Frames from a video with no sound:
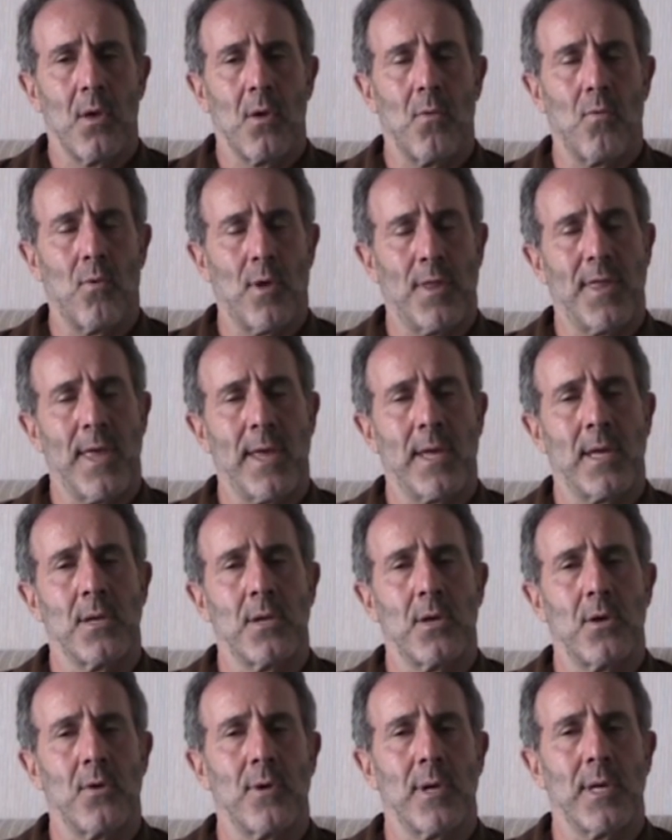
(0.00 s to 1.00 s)
what they can
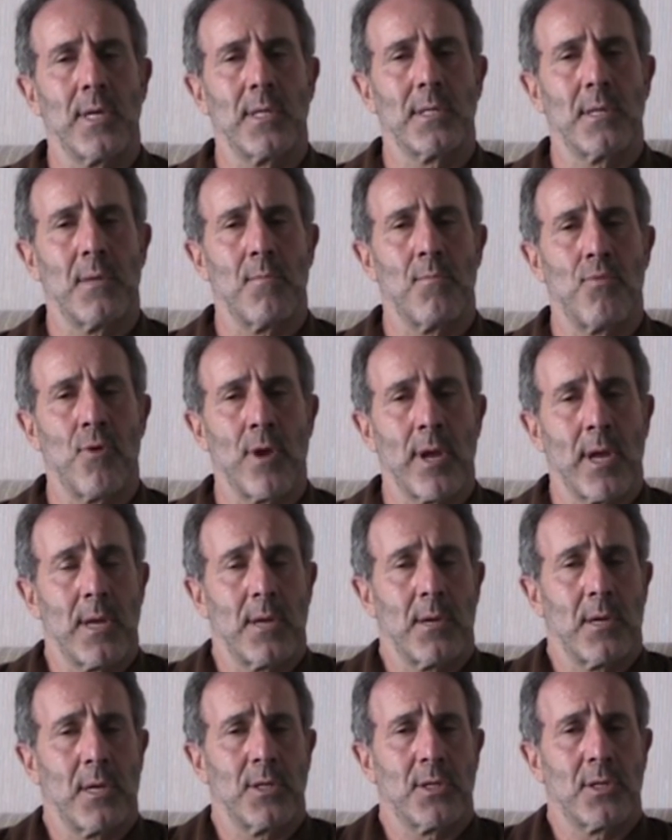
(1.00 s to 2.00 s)
do is bring
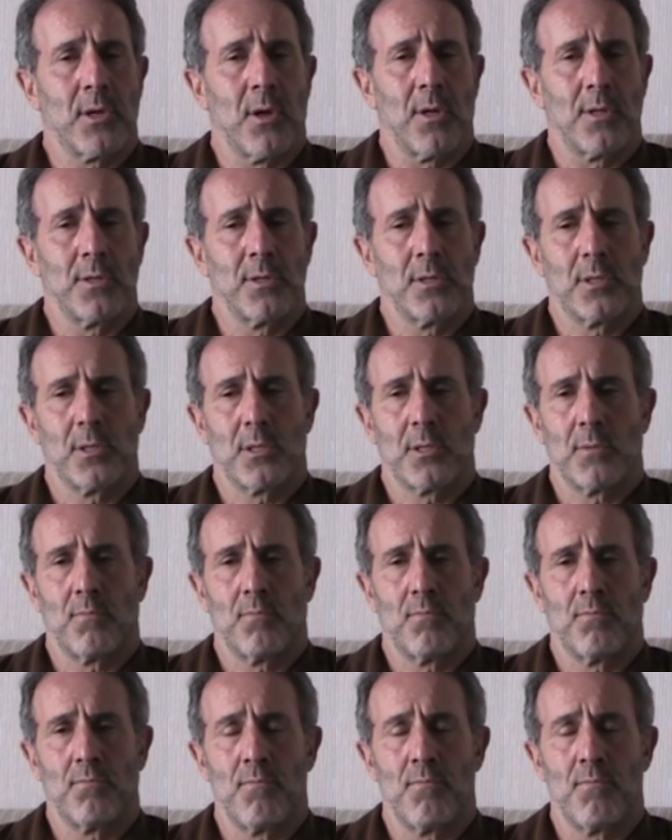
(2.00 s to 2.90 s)
in consultants,